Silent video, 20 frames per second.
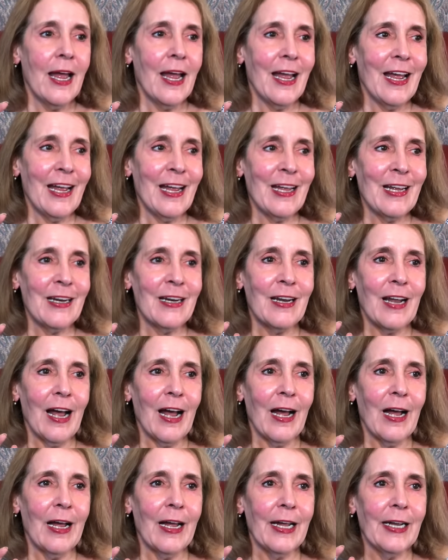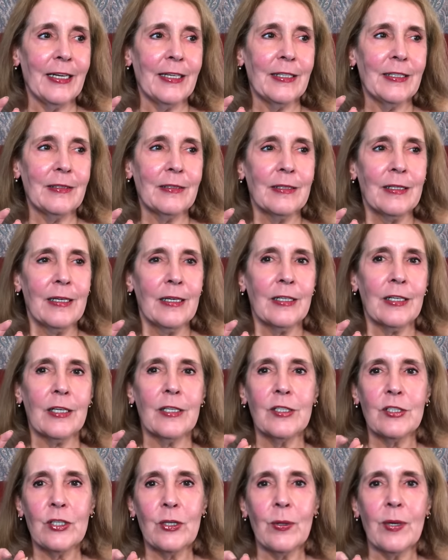and I
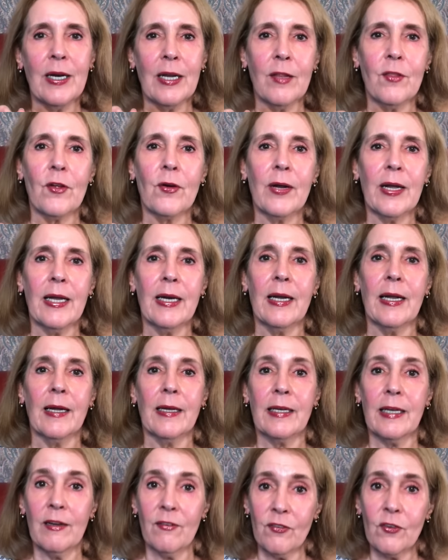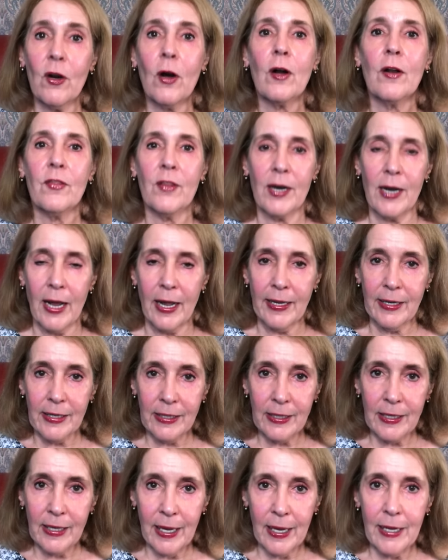can do it either in a gift card that I
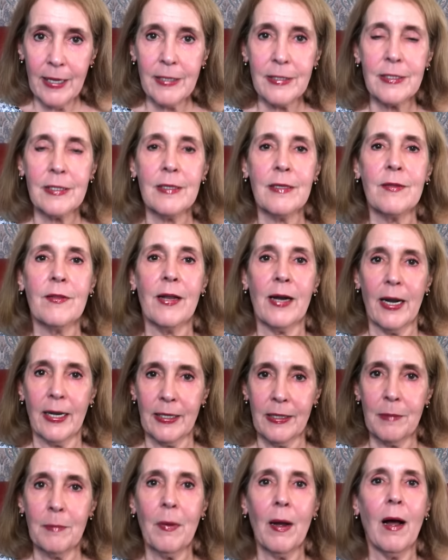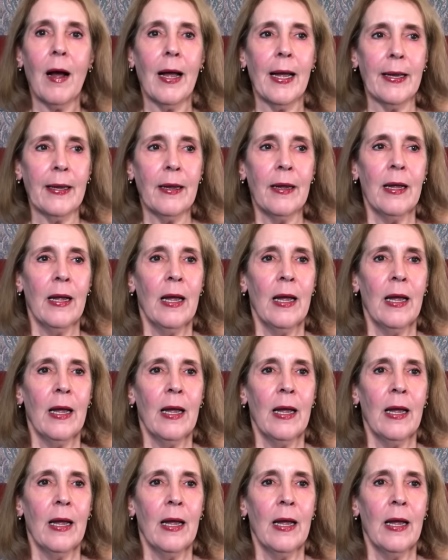can get, that I can buy,